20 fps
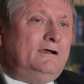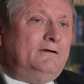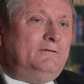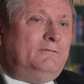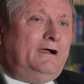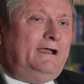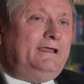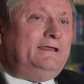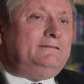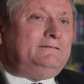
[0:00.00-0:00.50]

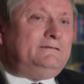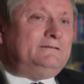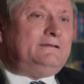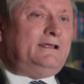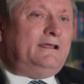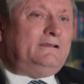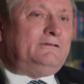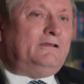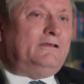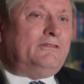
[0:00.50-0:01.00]
why
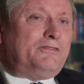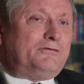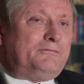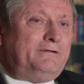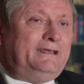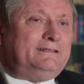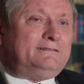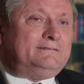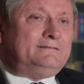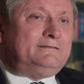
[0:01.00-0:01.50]
international
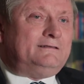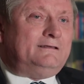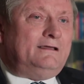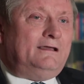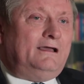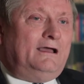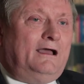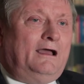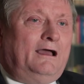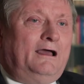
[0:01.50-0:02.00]
threats
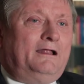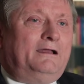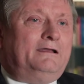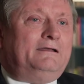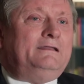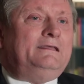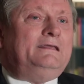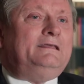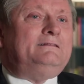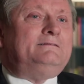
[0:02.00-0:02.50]

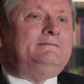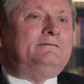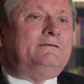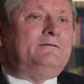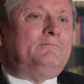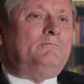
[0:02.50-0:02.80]
need